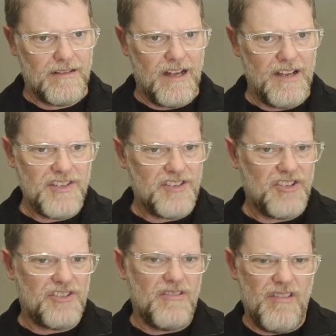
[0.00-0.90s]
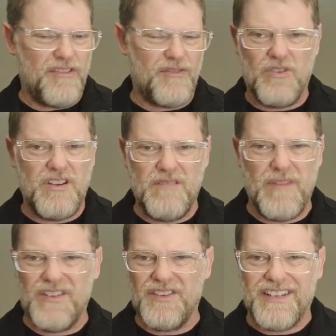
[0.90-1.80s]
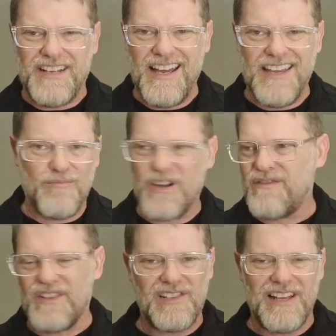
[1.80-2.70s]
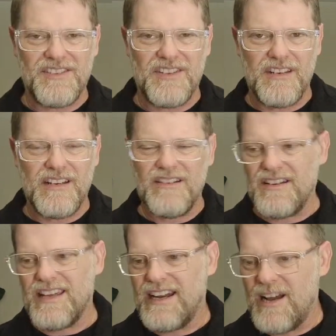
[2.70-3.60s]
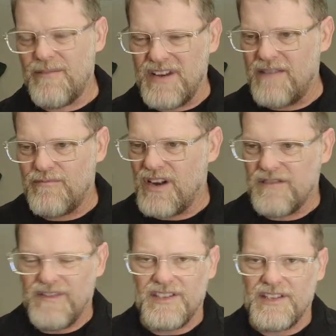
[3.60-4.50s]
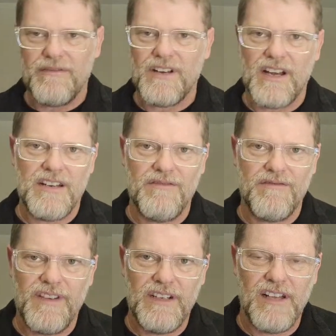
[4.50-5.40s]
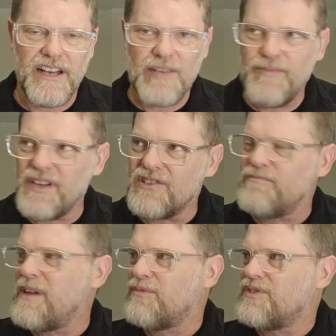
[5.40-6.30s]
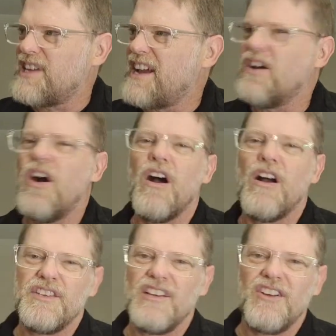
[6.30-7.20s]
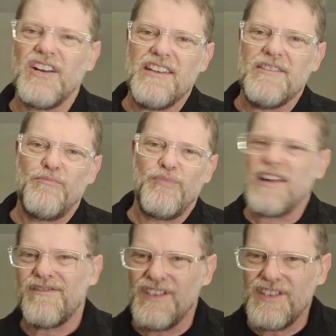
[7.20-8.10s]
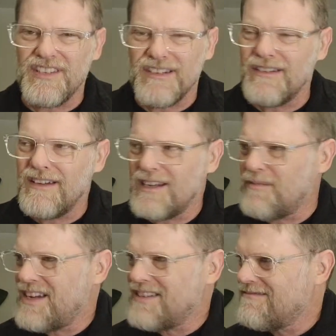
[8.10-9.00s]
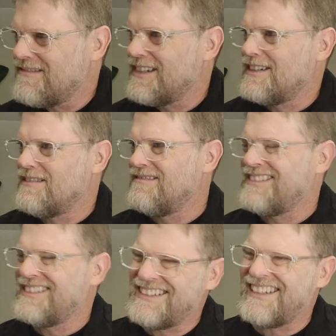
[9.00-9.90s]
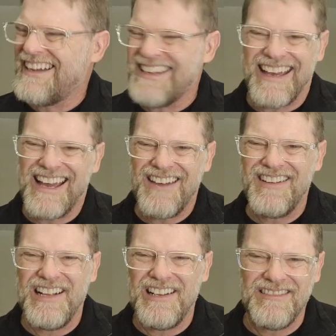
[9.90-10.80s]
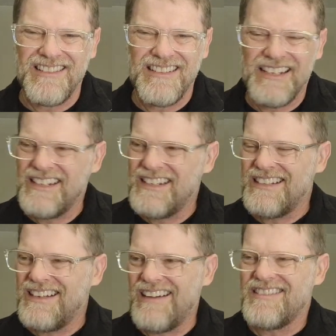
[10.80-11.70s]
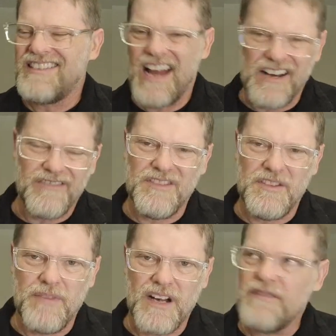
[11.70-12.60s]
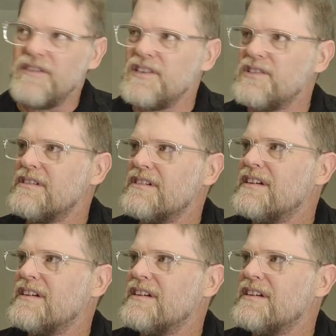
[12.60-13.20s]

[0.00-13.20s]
used to just do the 3 meals a day, the breakfast, lunch, and dinner. I'd get up and have breakfast, even though I didn't feel like it, because people were saying, oh, you've got to eat breakfast. I'm like, okay, well, I'll start off with a breakfast.